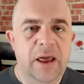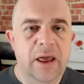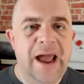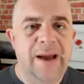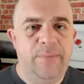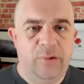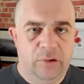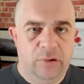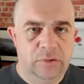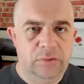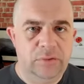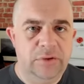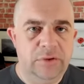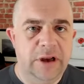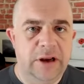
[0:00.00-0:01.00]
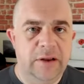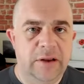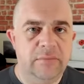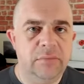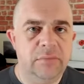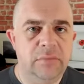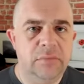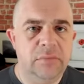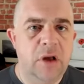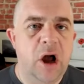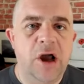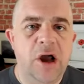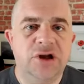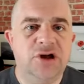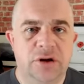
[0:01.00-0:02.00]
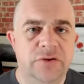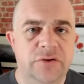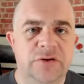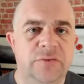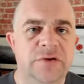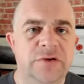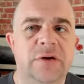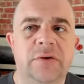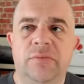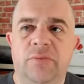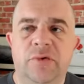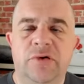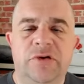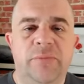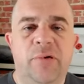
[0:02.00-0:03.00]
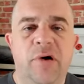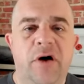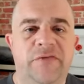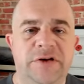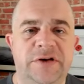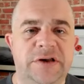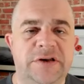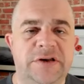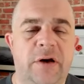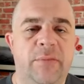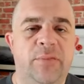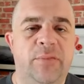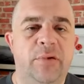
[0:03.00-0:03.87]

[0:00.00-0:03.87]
Apple did it. iTunes was the perfect example.